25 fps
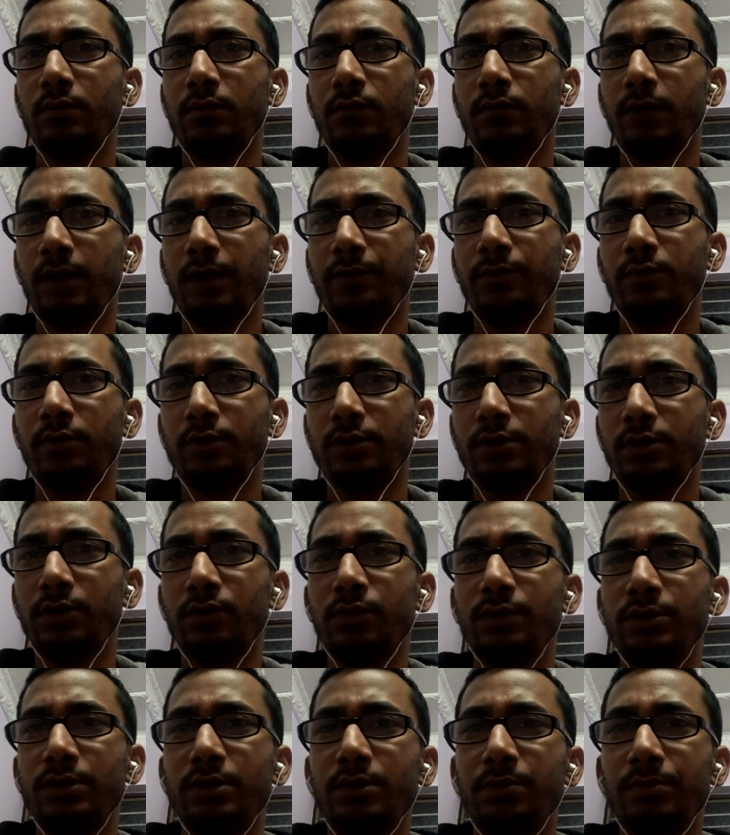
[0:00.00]
5000
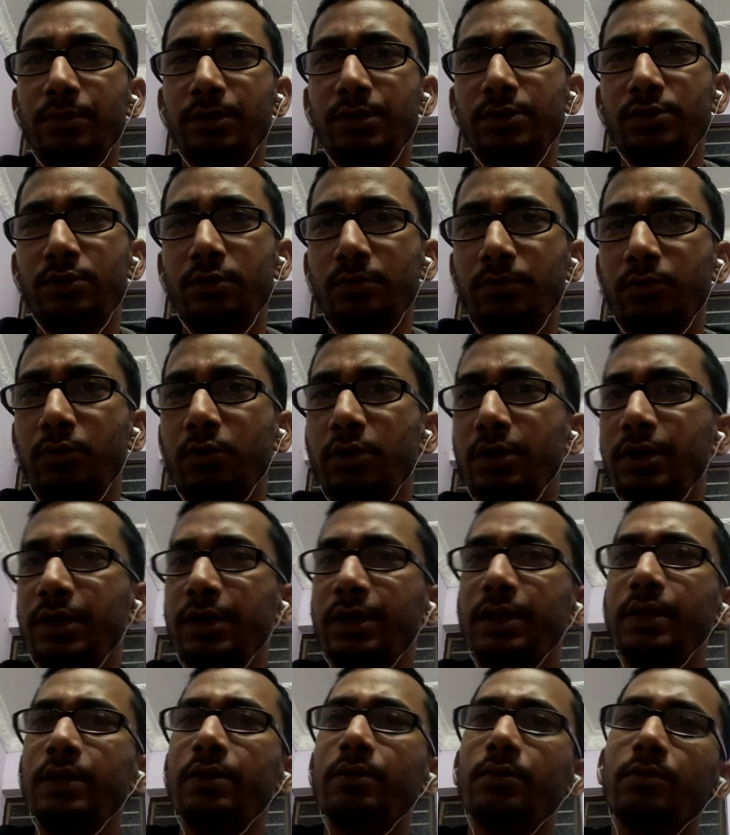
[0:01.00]
questions based on
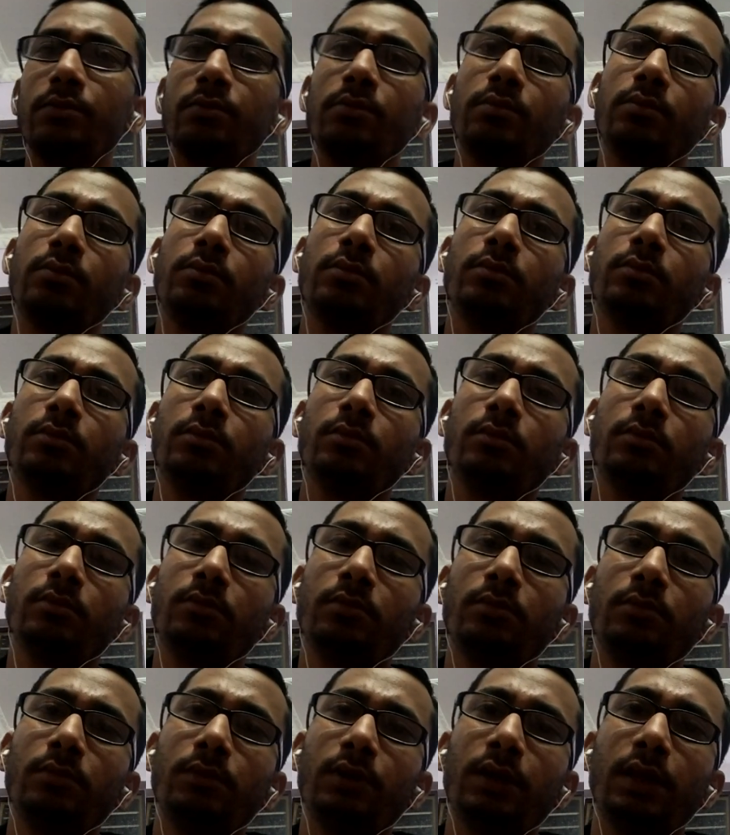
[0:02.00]
polity,
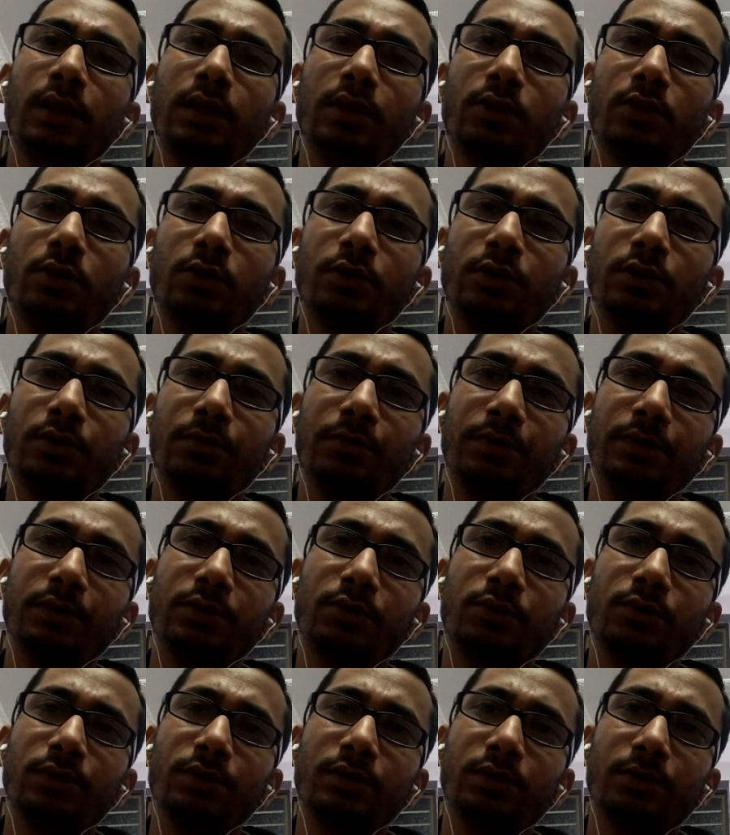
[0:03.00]
10,000
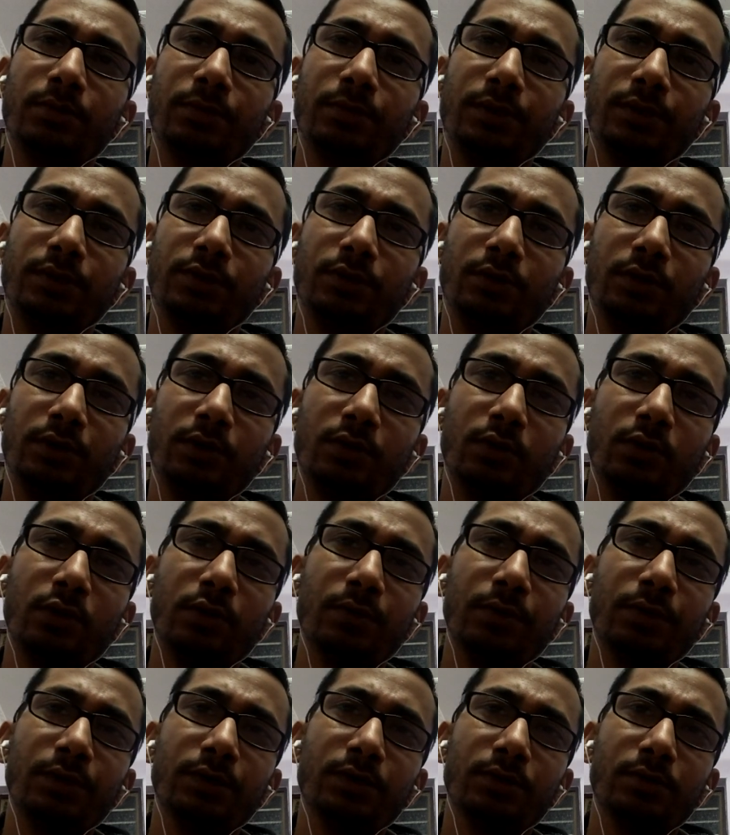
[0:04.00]
based question based on
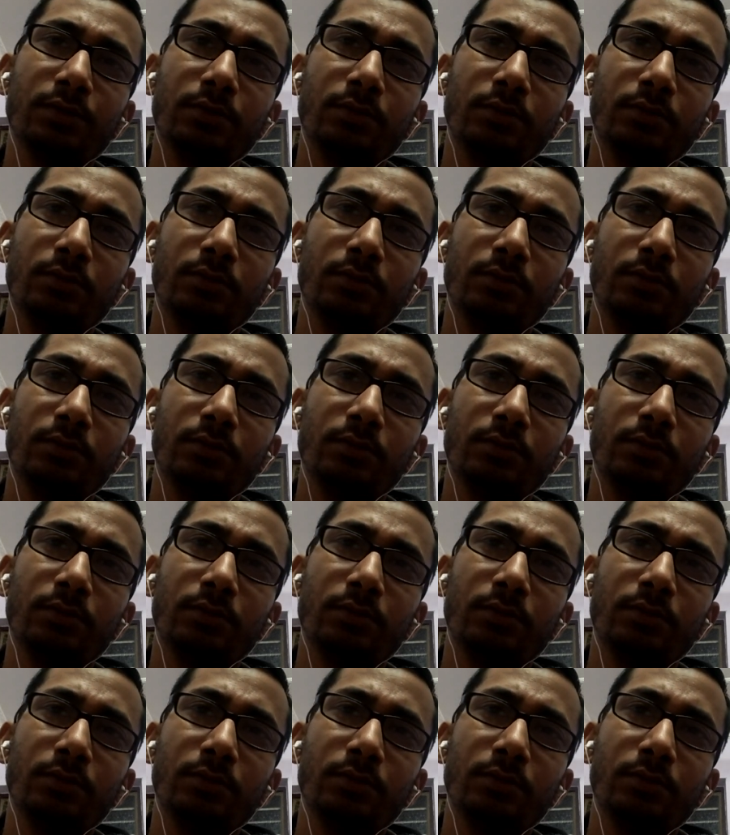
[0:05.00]
economics.